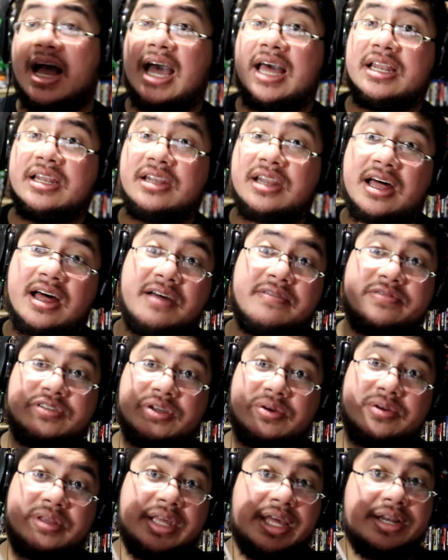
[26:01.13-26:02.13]
I love
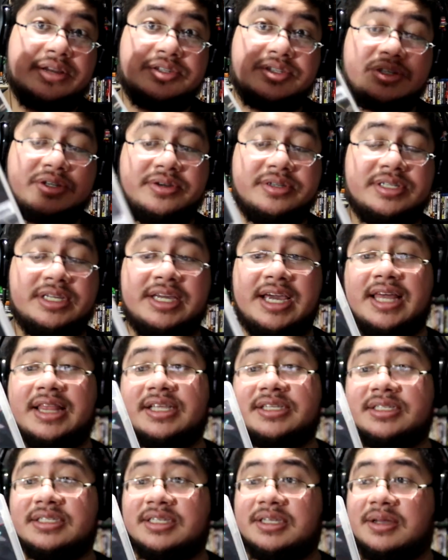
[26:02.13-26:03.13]
Zone of the Enders series. Again,
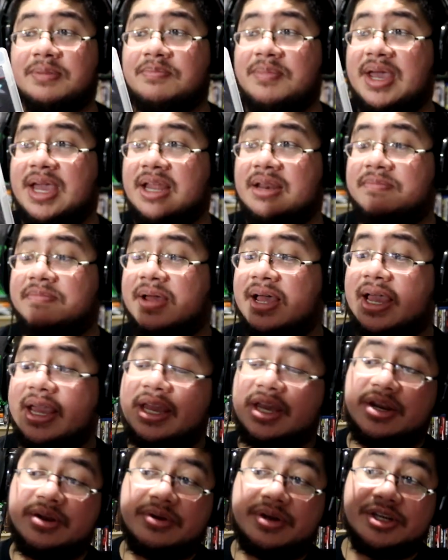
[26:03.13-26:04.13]
this is made by
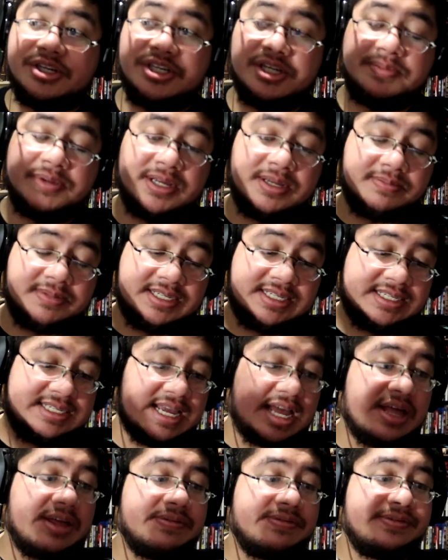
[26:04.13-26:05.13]
Hideo Kojima
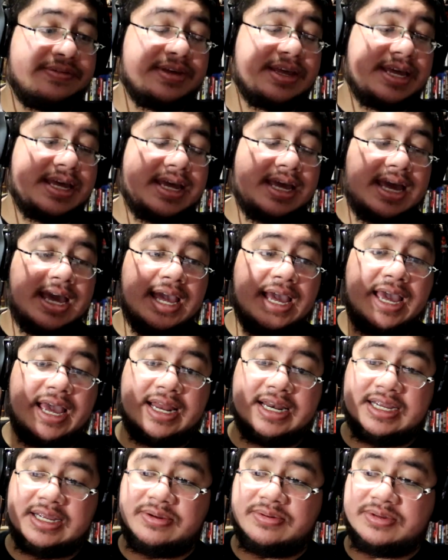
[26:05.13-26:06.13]
himself,
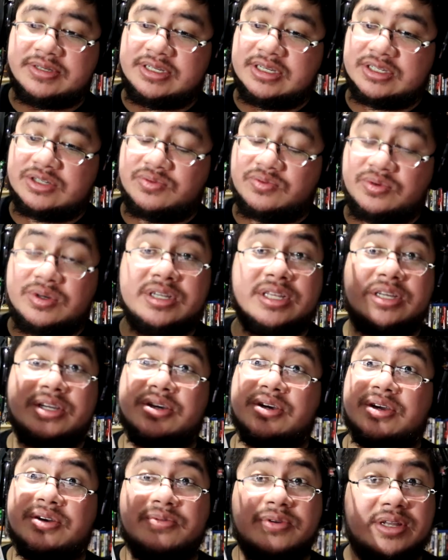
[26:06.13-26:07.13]
and it was just really
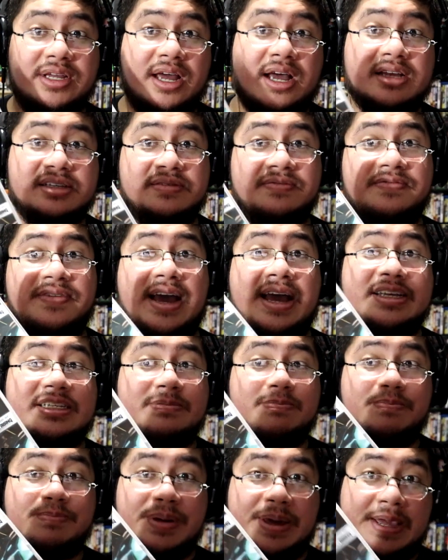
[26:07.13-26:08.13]
good, really awesome.
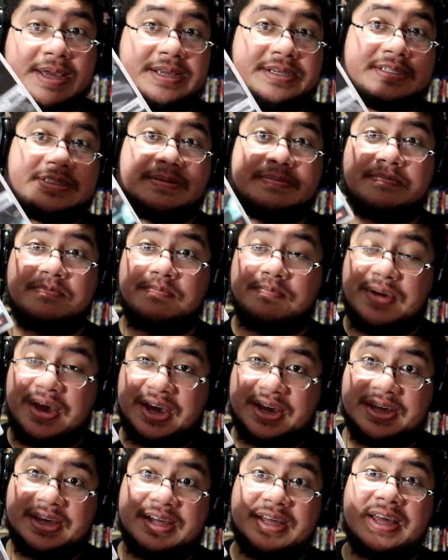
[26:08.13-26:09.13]
Fast-paced
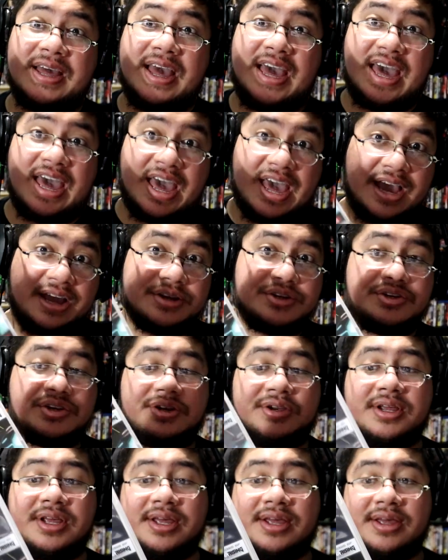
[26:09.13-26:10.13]
mecha
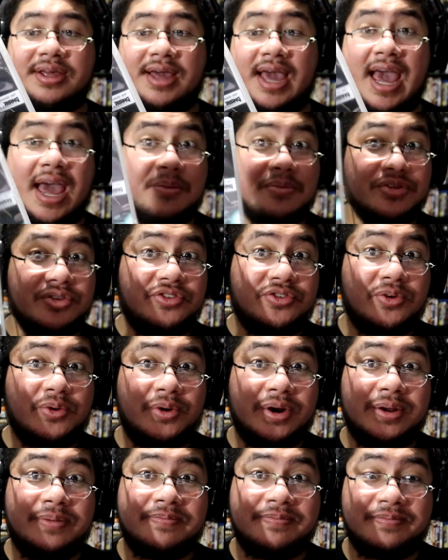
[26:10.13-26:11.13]
action and with a
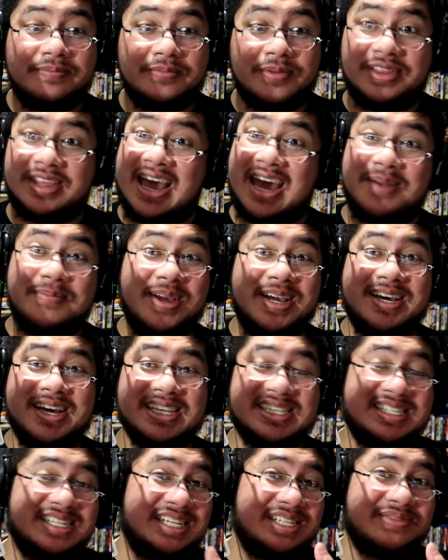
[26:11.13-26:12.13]
story, with anime
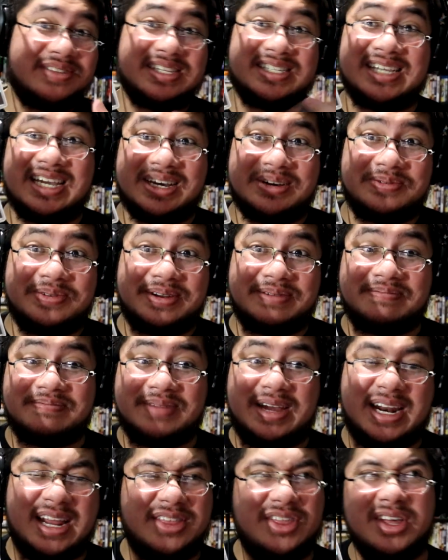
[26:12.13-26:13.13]
cutscenes for the second one,
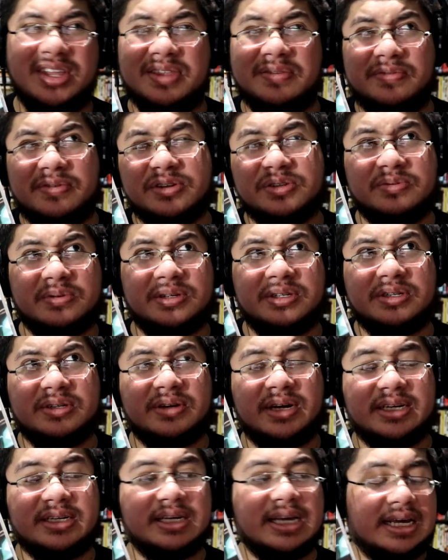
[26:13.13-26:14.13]
and I think the first one
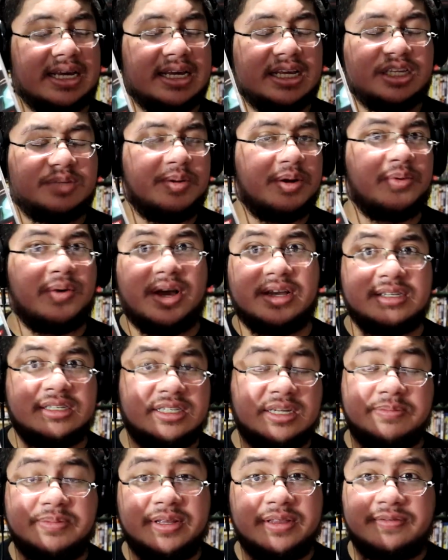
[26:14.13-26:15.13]
too. I, it's been a while
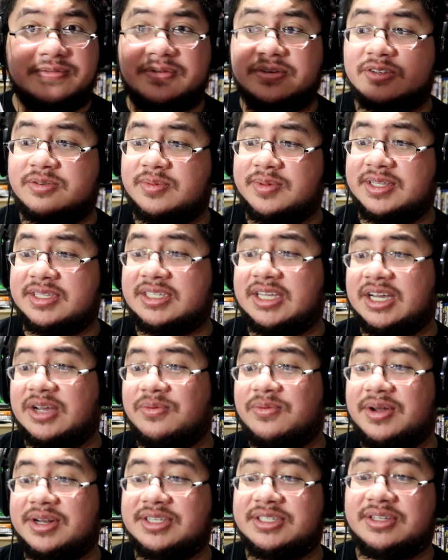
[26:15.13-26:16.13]
since I played the first one, but the
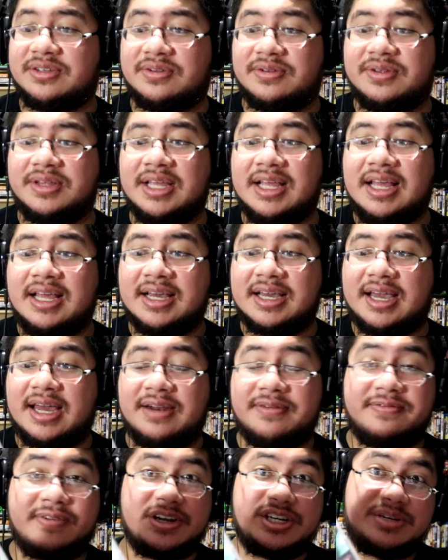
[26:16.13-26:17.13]
second one is still
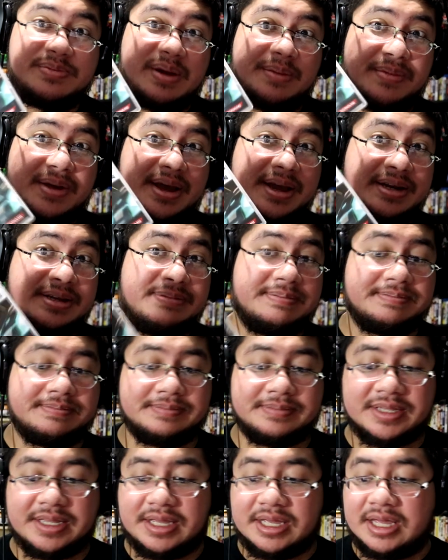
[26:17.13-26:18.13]
kind of fresh in my mind.
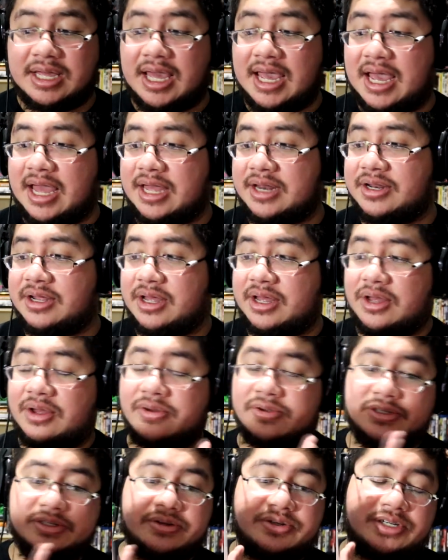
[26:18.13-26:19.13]
And uh,
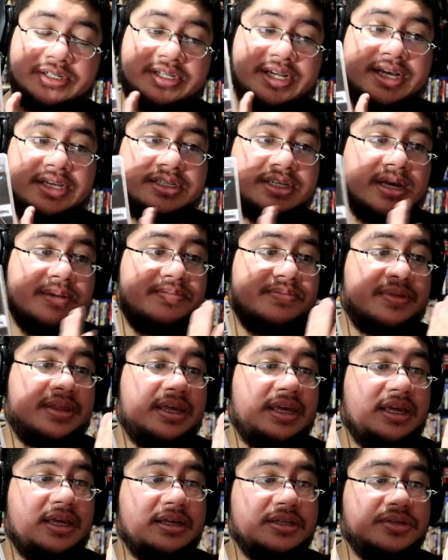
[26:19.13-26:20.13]
also, just a heads up,
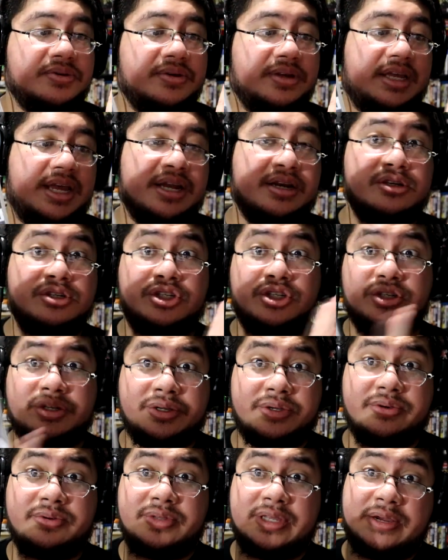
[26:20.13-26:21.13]
the Zone of the Enders
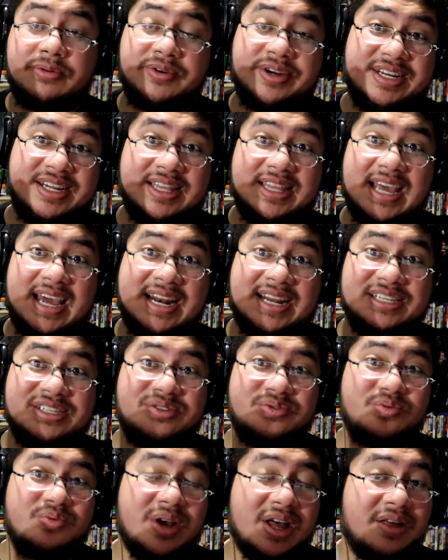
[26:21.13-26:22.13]
2, they redid that
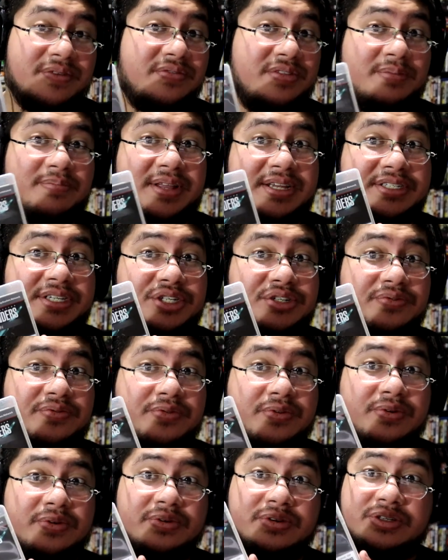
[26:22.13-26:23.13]
as well for the PlayStation
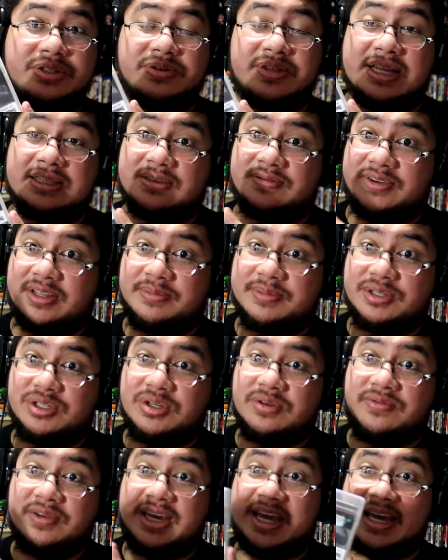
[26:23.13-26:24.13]
4, so that's available
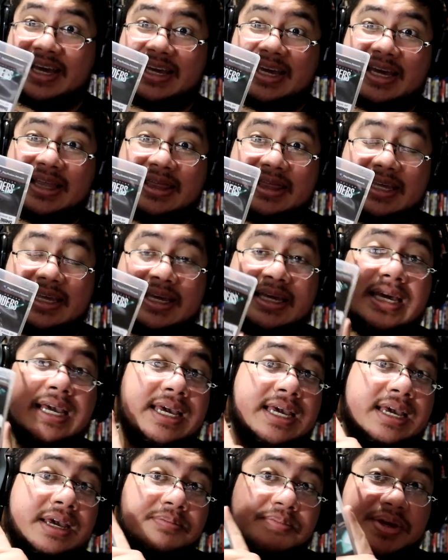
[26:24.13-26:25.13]
too if you can't get the
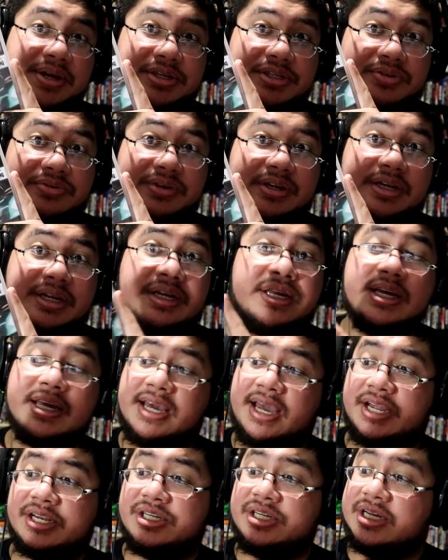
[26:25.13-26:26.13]
PS3
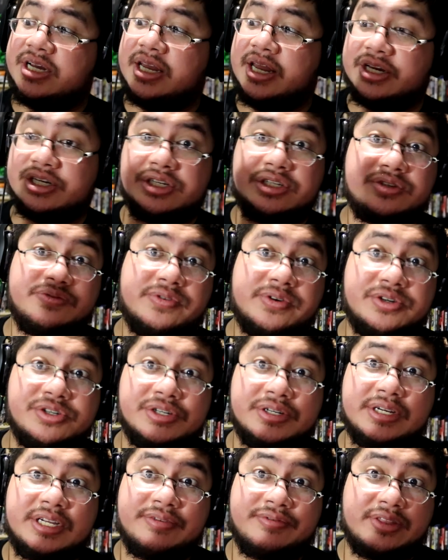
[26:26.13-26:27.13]
HD Collections
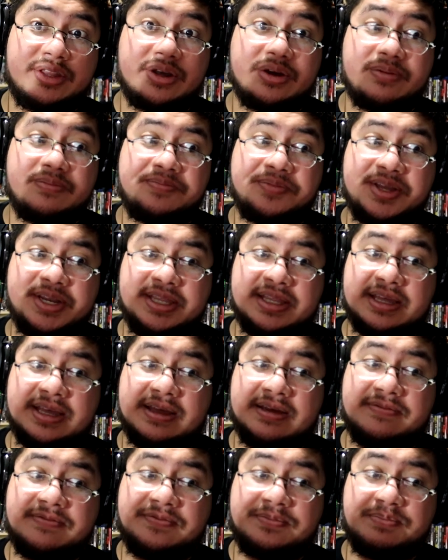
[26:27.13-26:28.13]
version, even though the,
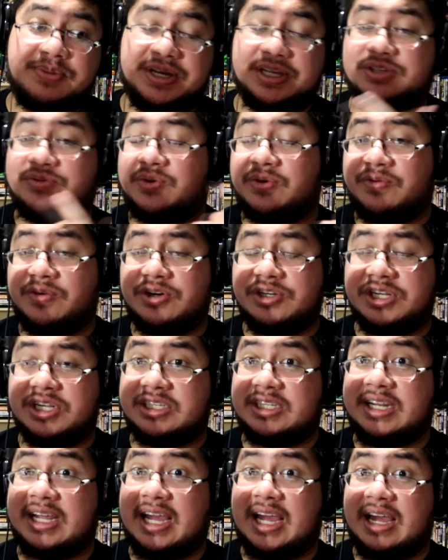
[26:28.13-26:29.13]
PS4 version
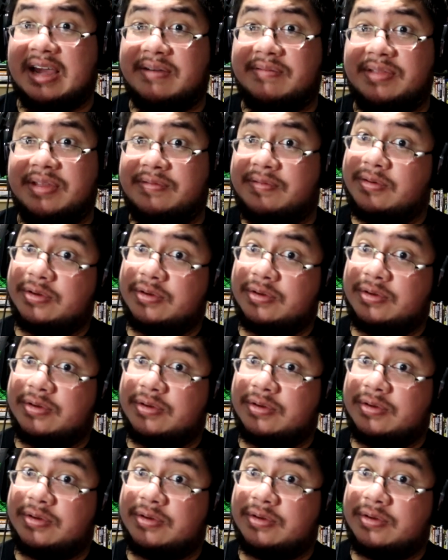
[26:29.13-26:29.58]
doesn't have the